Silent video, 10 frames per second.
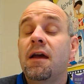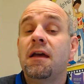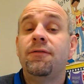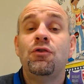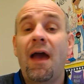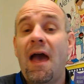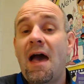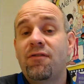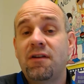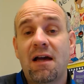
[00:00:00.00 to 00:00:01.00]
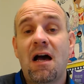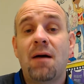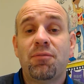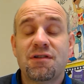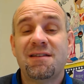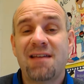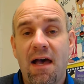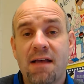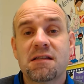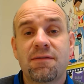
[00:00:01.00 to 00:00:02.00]
If you haven't accomplished the
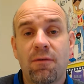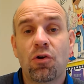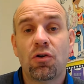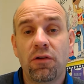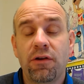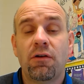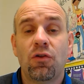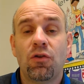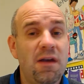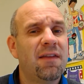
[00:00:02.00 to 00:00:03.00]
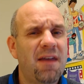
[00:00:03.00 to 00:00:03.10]
tasks from earlier in the week,